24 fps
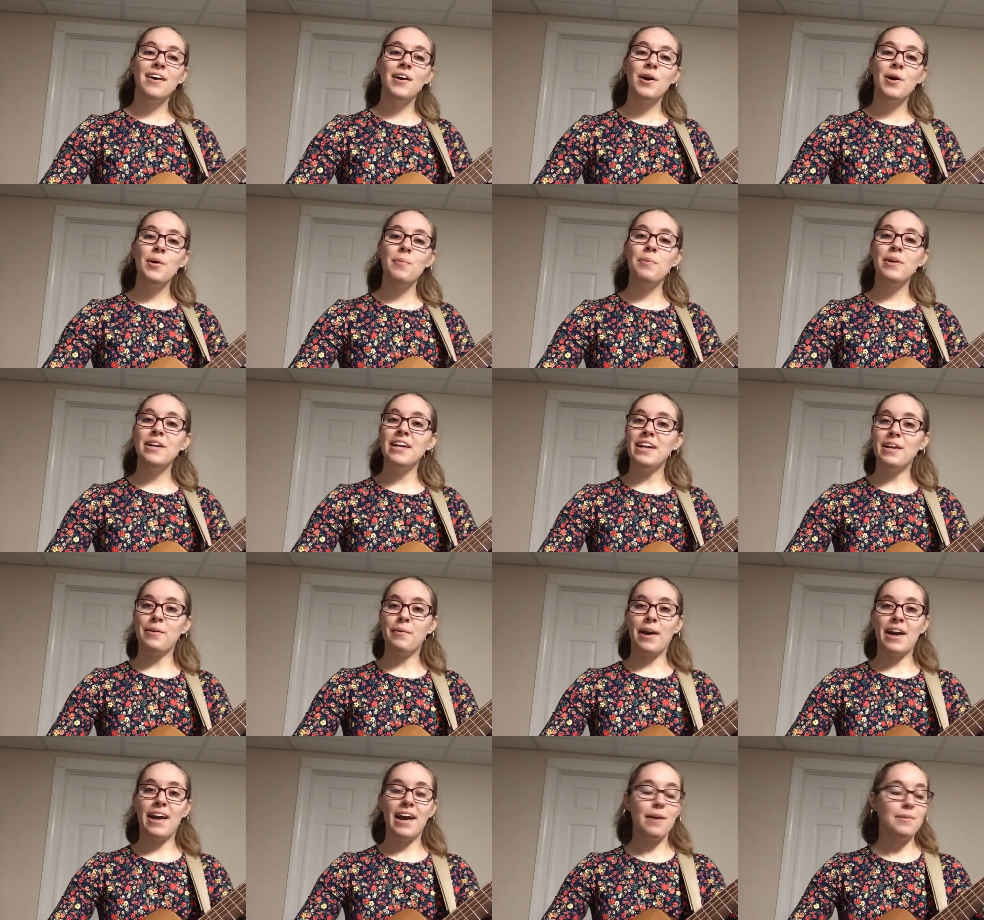But
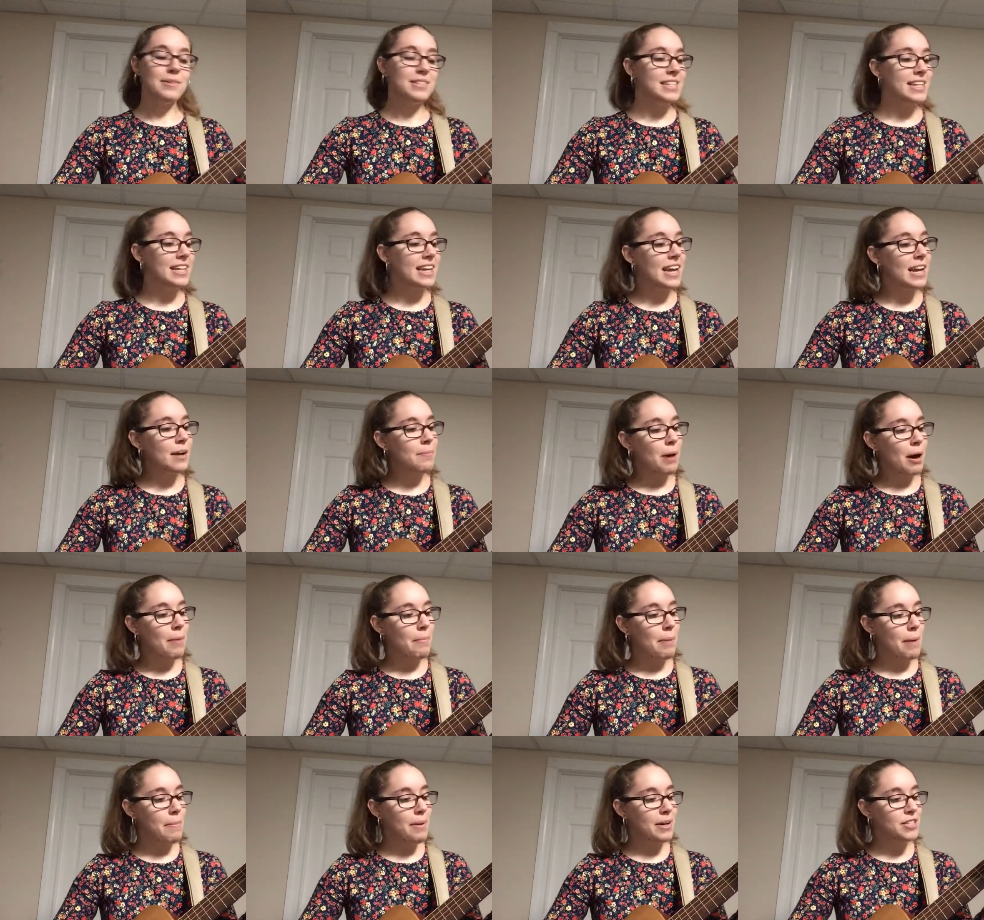anyway, I was thinking about
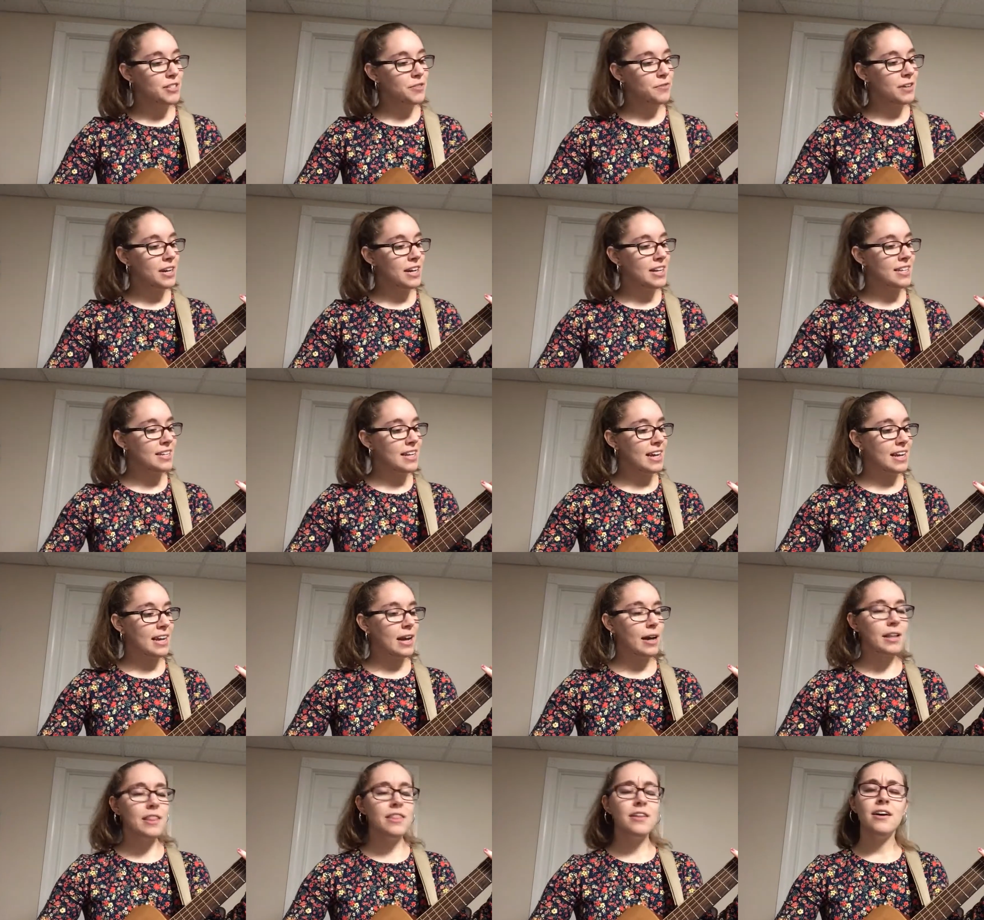my best friend, and
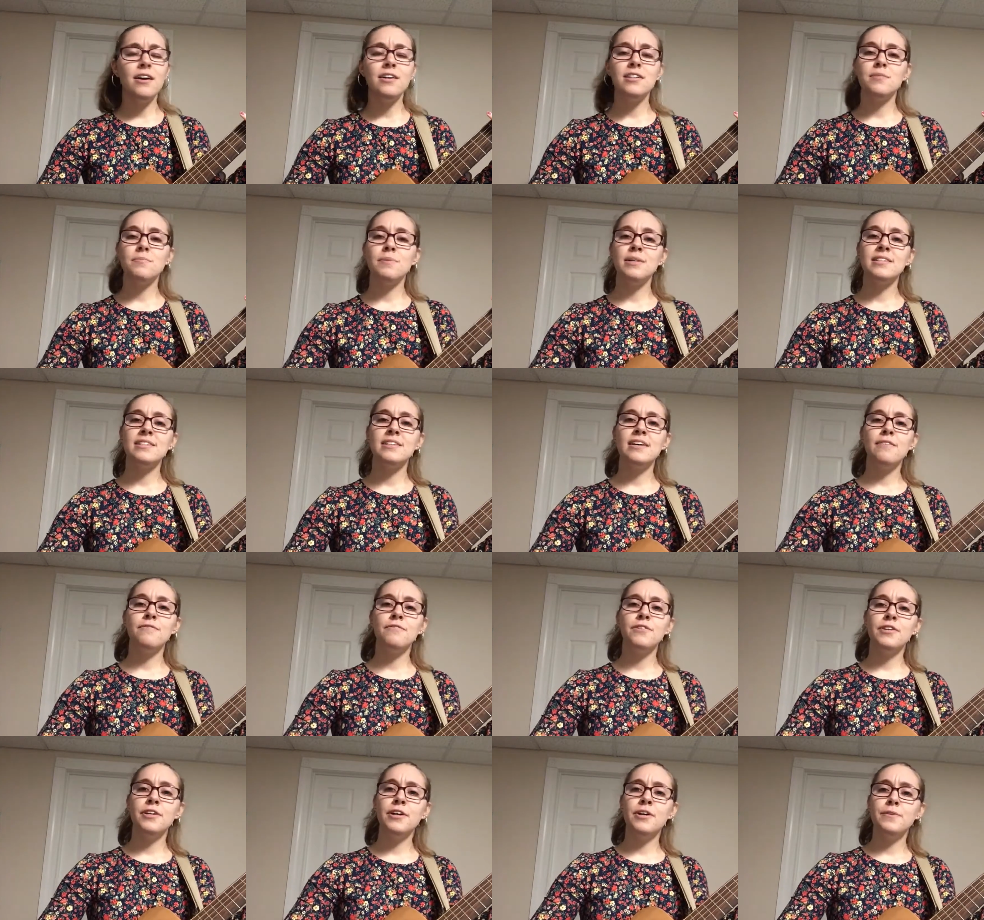I thought to myself,
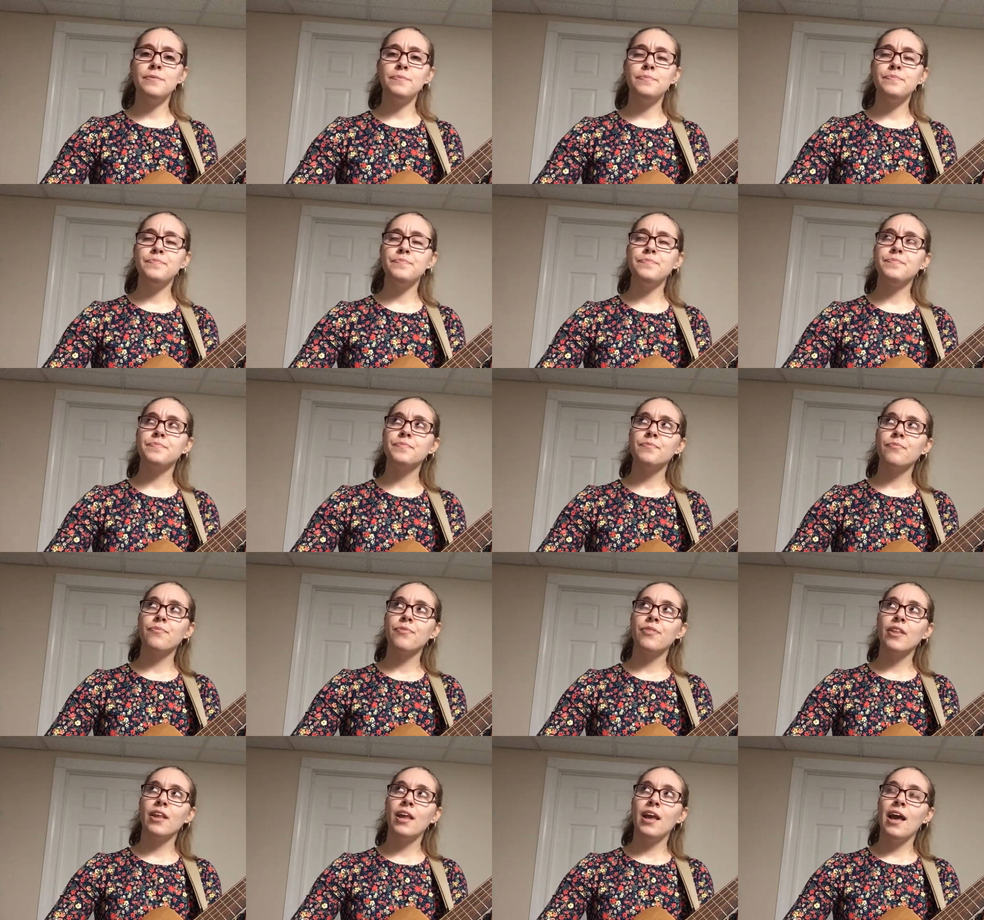you know,
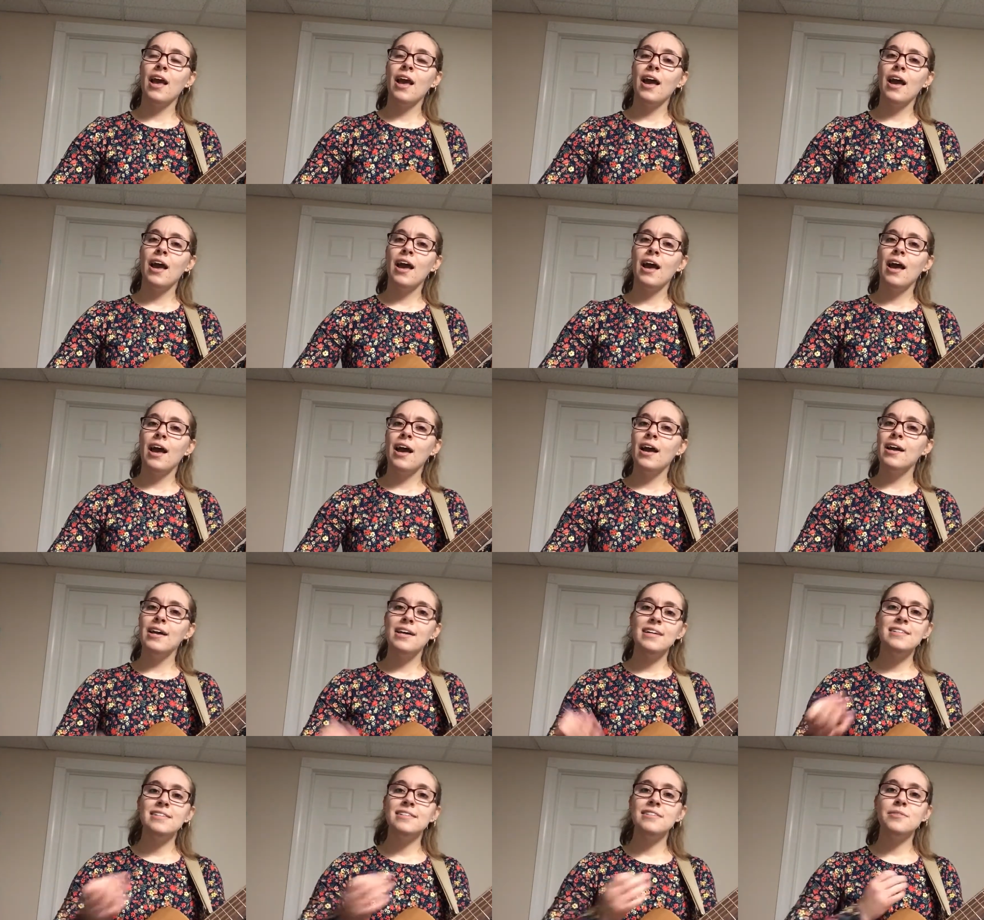
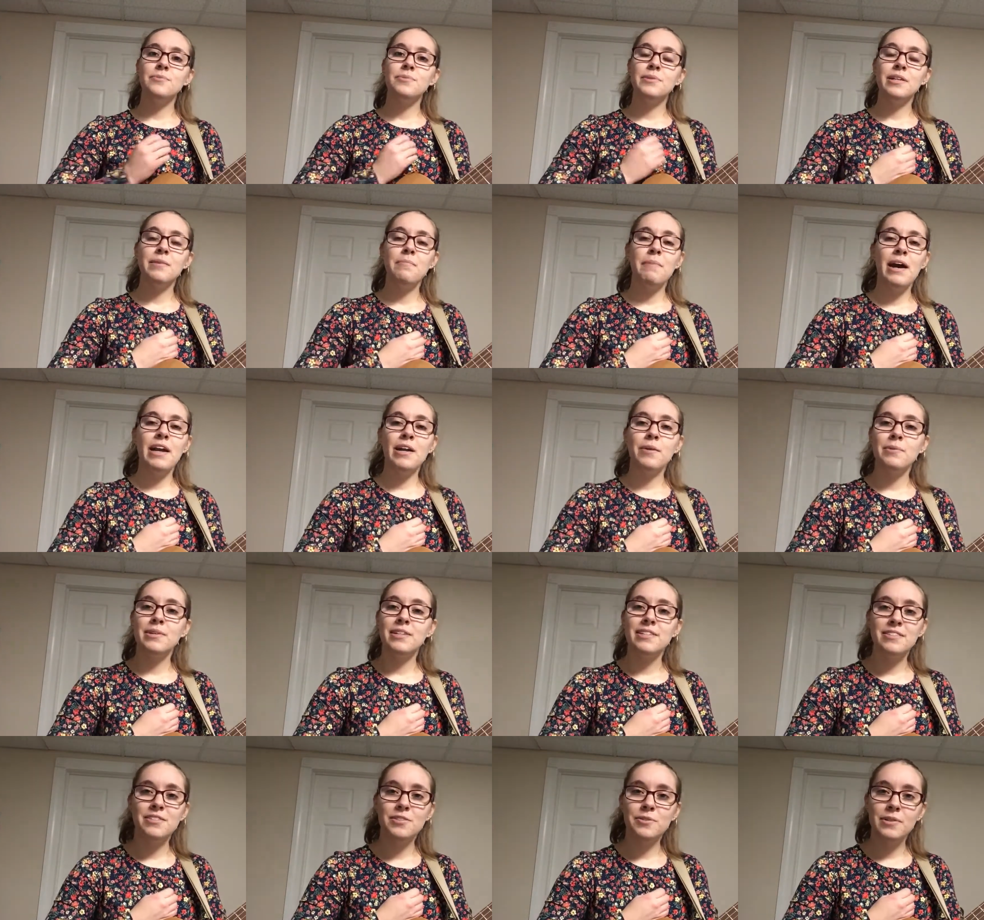it doesn't really matter what
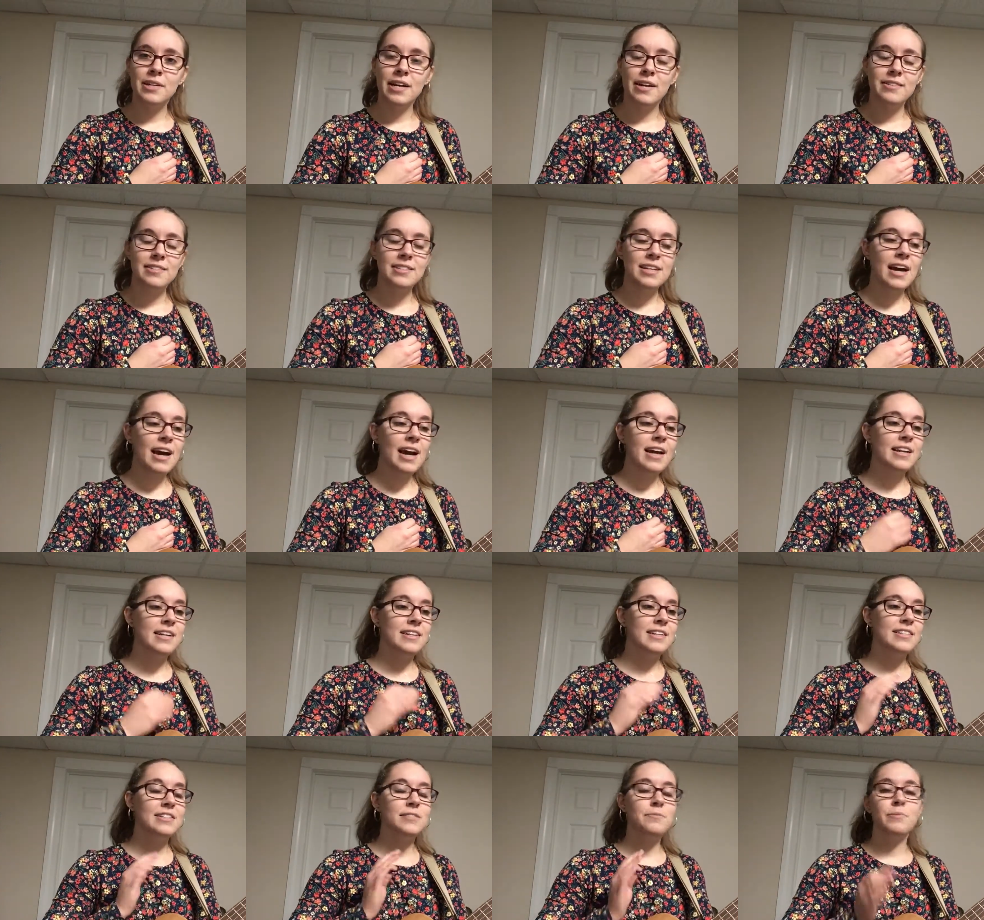it's doing outside. It
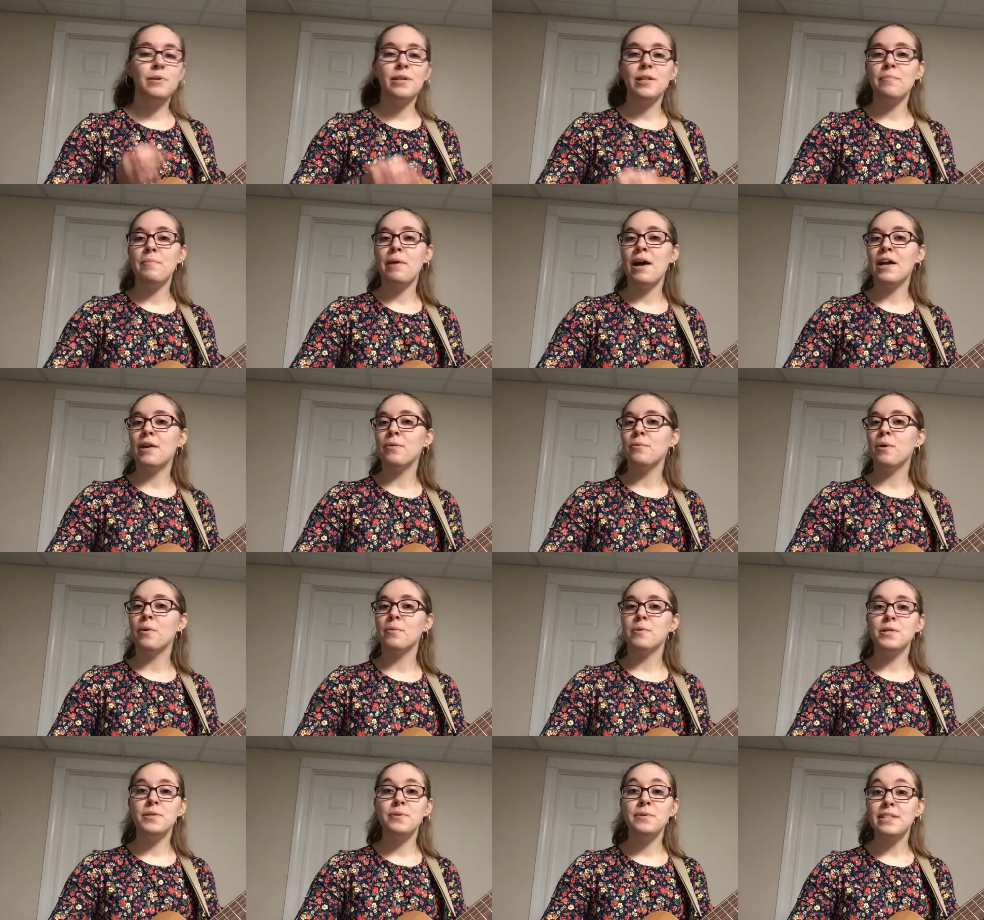doesn't really matter what
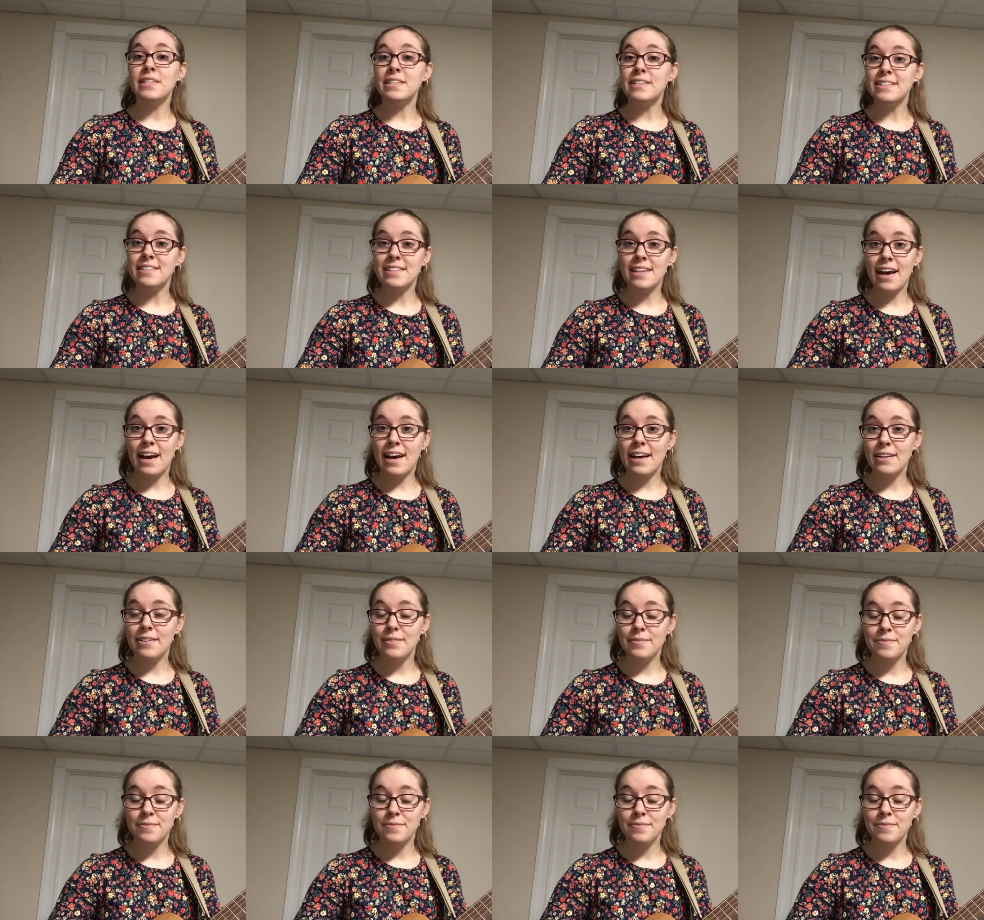we're doing inside.